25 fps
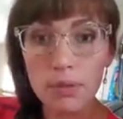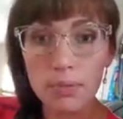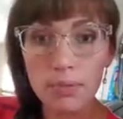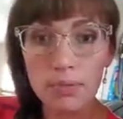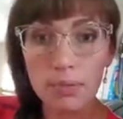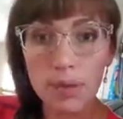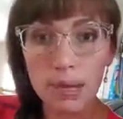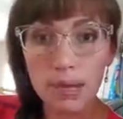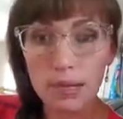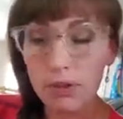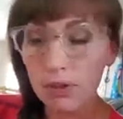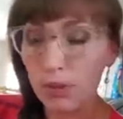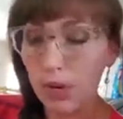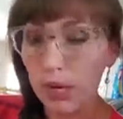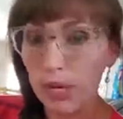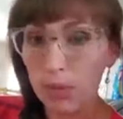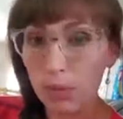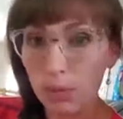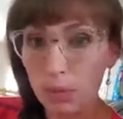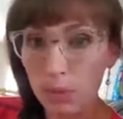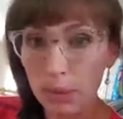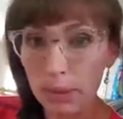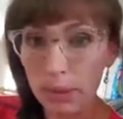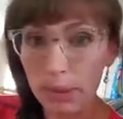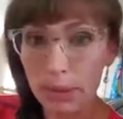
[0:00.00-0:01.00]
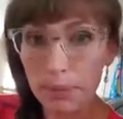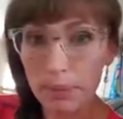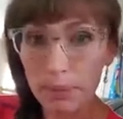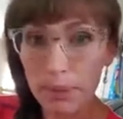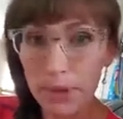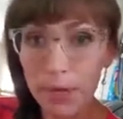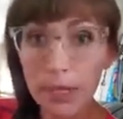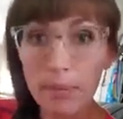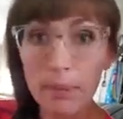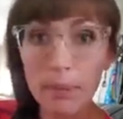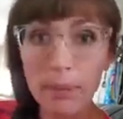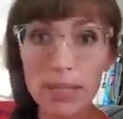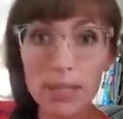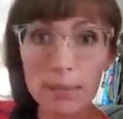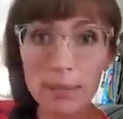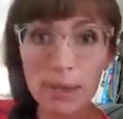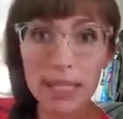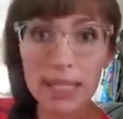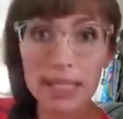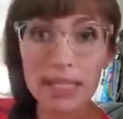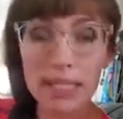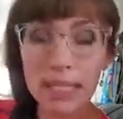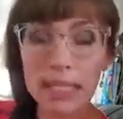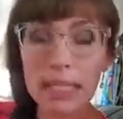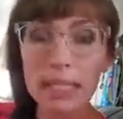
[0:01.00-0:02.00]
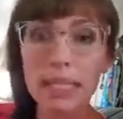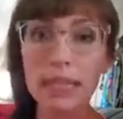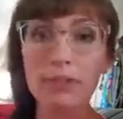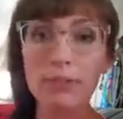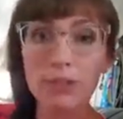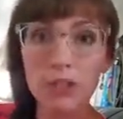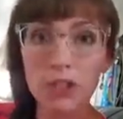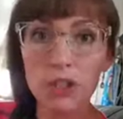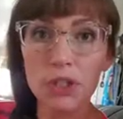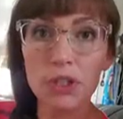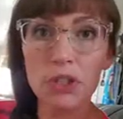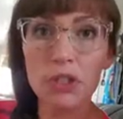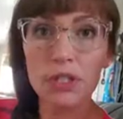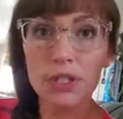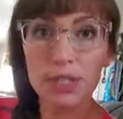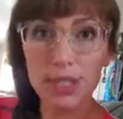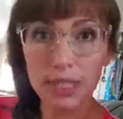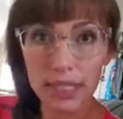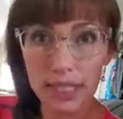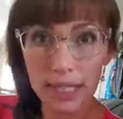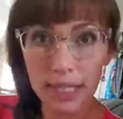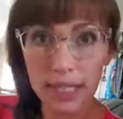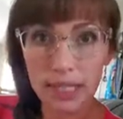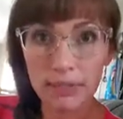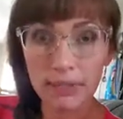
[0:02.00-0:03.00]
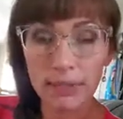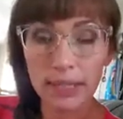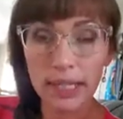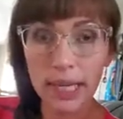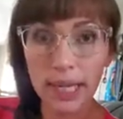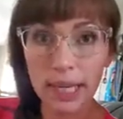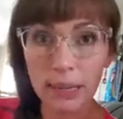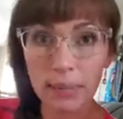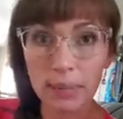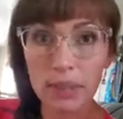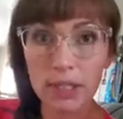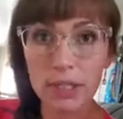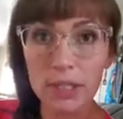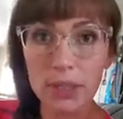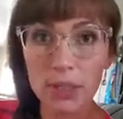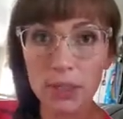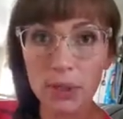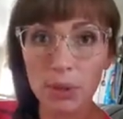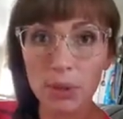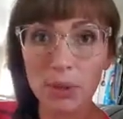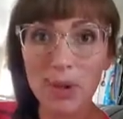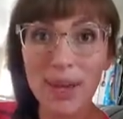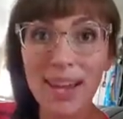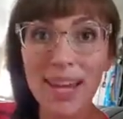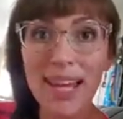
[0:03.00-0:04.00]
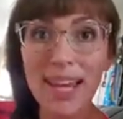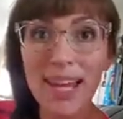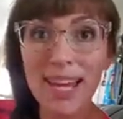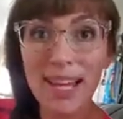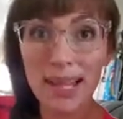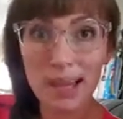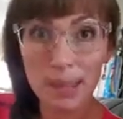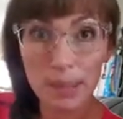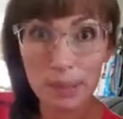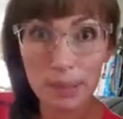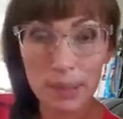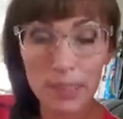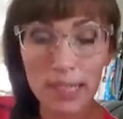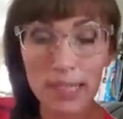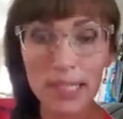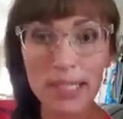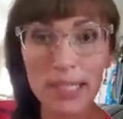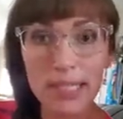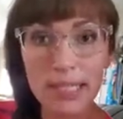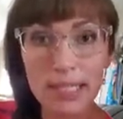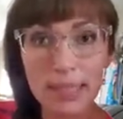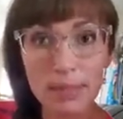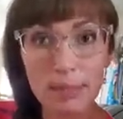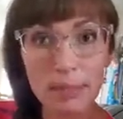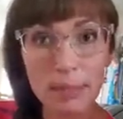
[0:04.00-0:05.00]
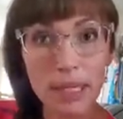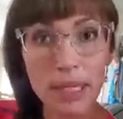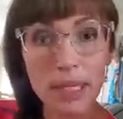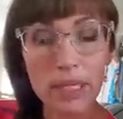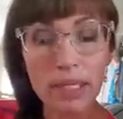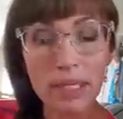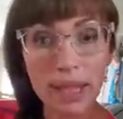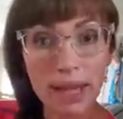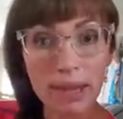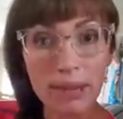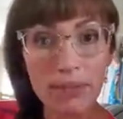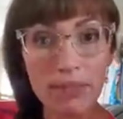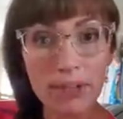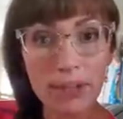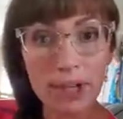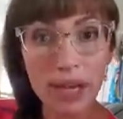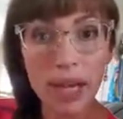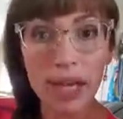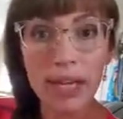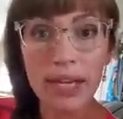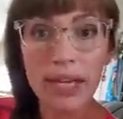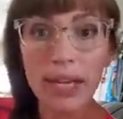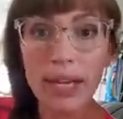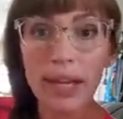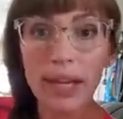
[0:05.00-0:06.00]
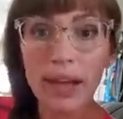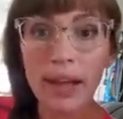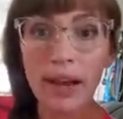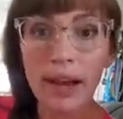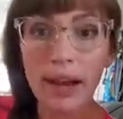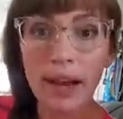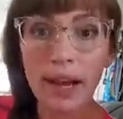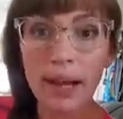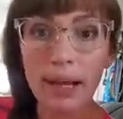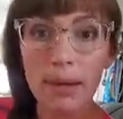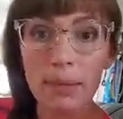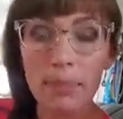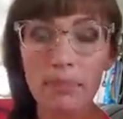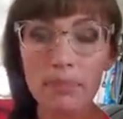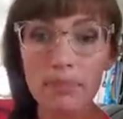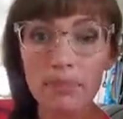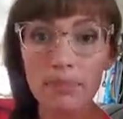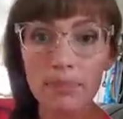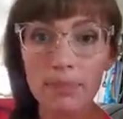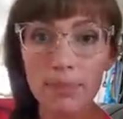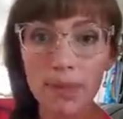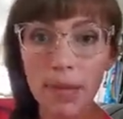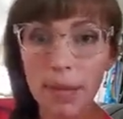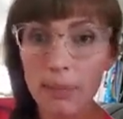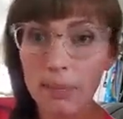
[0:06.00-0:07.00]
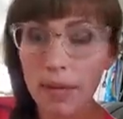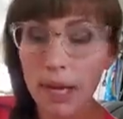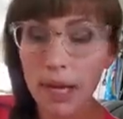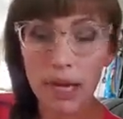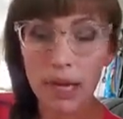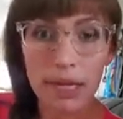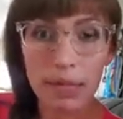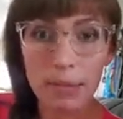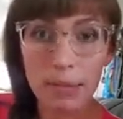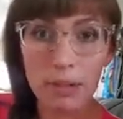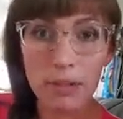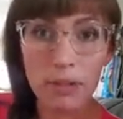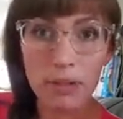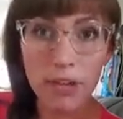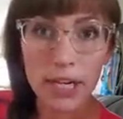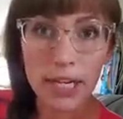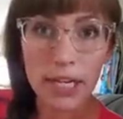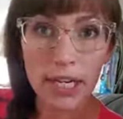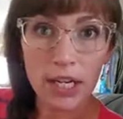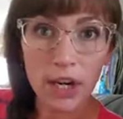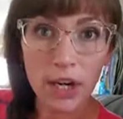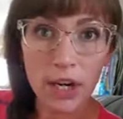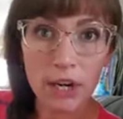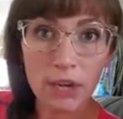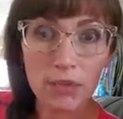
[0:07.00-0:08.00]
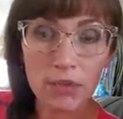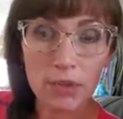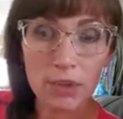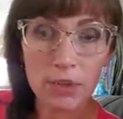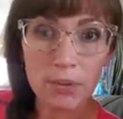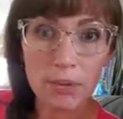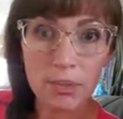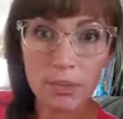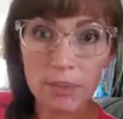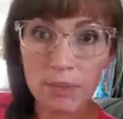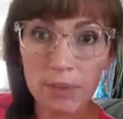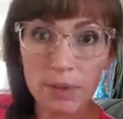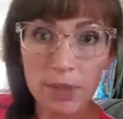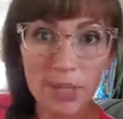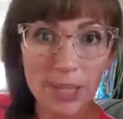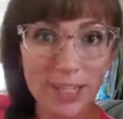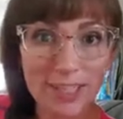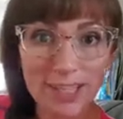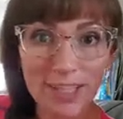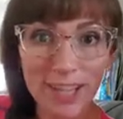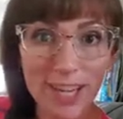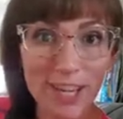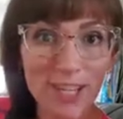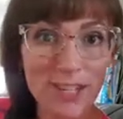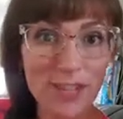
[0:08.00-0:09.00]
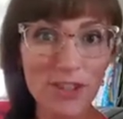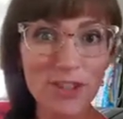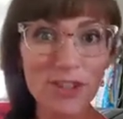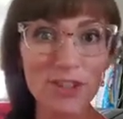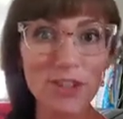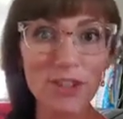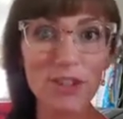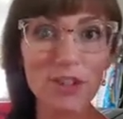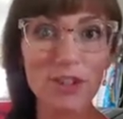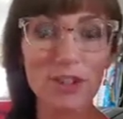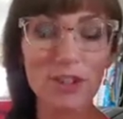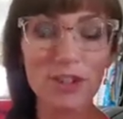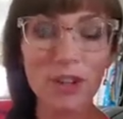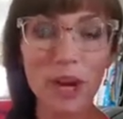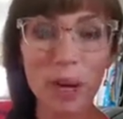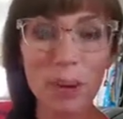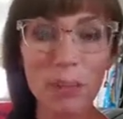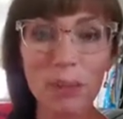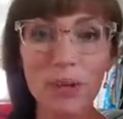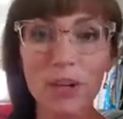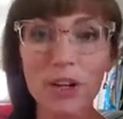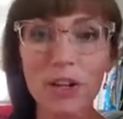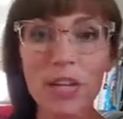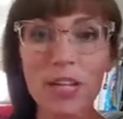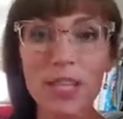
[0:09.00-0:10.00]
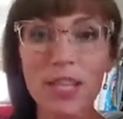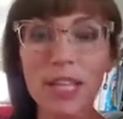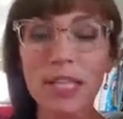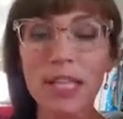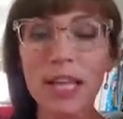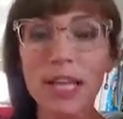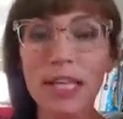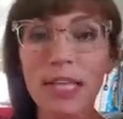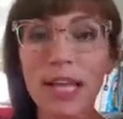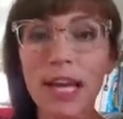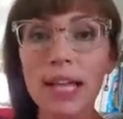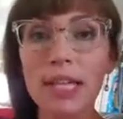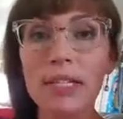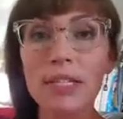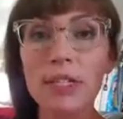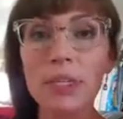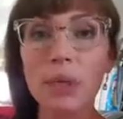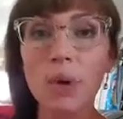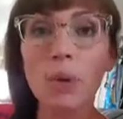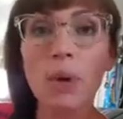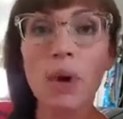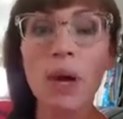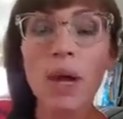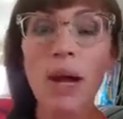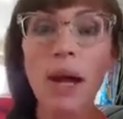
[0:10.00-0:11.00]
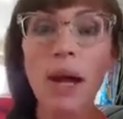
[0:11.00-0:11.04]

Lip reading: my grading will be pretty much based on if you're successfully able to complete and submit a live chat. I'm not going to be grading hard for pronunciation or grammar or anything like that. So